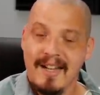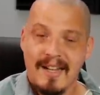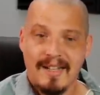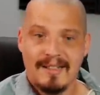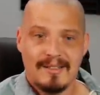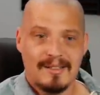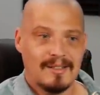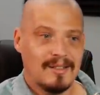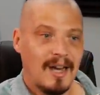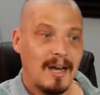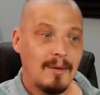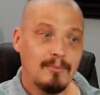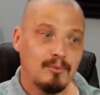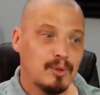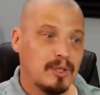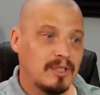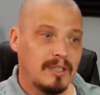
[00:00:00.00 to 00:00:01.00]
It's
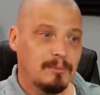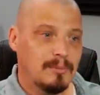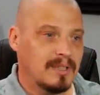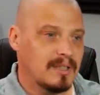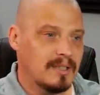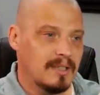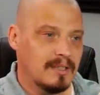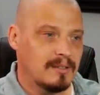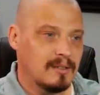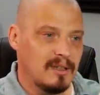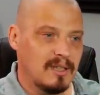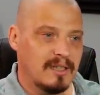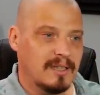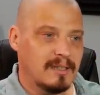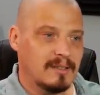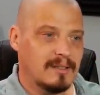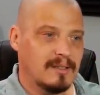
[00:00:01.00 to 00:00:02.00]
not really because
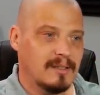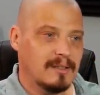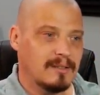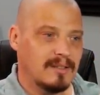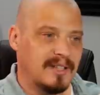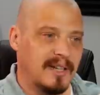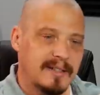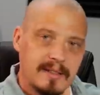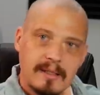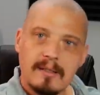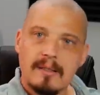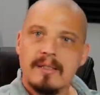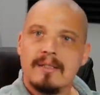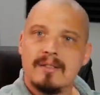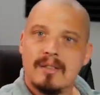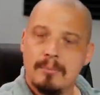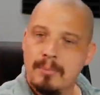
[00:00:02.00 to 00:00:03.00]
Linux is
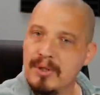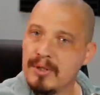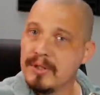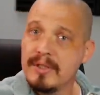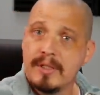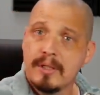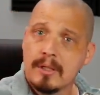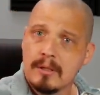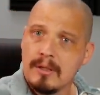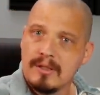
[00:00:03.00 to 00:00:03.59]
technically superior.